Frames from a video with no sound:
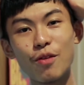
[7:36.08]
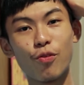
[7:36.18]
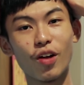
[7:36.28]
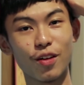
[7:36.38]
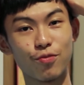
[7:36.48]

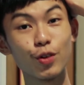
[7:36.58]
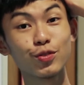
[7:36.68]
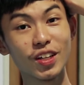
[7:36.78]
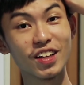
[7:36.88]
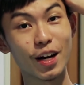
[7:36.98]
for like
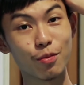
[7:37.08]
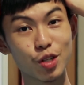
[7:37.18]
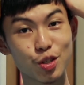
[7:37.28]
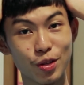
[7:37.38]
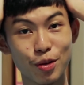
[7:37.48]
15
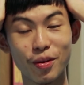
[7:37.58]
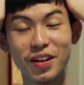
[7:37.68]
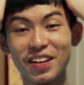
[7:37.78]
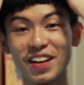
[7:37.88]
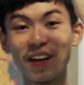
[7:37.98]
hours when you
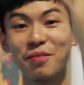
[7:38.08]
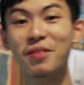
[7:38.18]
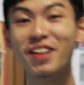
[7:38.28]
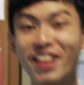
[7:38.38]
play the game.